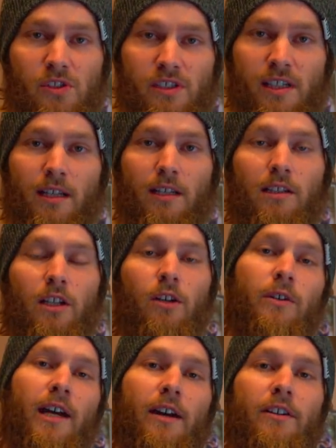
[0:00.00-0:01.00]
sink
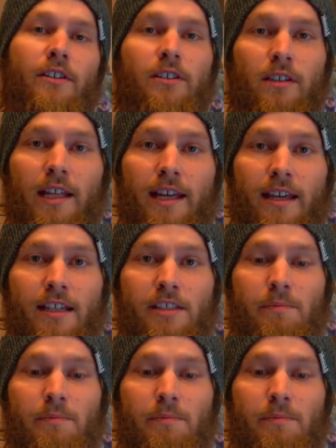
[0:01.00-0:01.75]
low down in your legs,